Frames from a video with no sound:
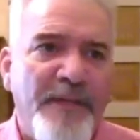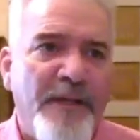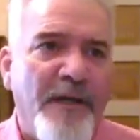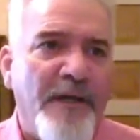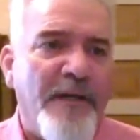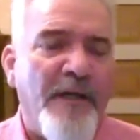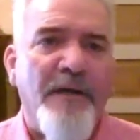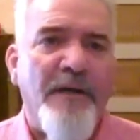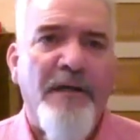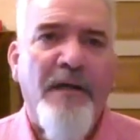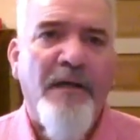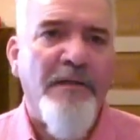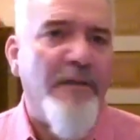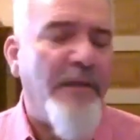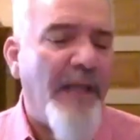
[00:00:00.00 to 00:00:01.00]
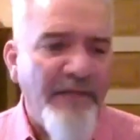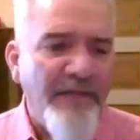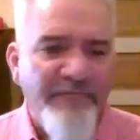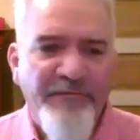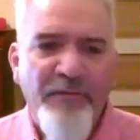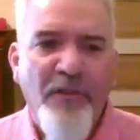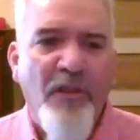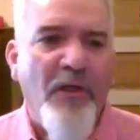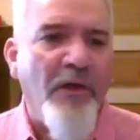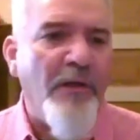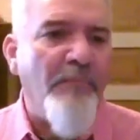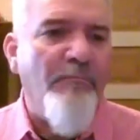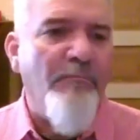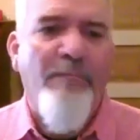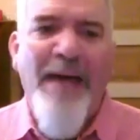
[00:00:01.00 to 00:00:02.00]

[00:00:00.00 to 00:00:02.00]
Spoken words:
a lifelong